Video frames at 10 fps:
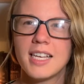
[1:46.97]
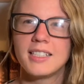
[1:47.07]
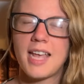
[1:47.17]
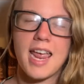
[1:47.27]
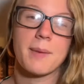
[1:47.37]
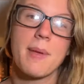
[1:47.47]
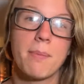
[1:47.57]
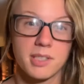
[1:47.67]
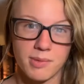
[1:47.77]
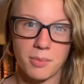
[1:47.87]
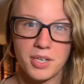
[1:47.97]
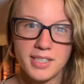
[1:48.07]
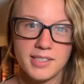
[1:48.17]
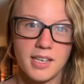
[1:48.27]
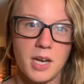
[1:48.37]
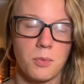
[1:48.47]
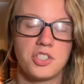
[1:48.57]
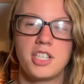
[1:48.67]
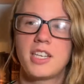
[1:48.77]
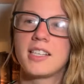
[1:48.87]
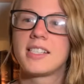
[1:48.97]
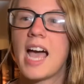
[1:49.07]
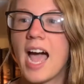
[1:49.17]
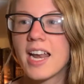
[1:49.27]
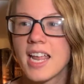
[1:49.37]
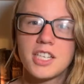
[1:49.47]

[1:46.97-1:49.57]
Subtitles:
take people's memories, and when she does that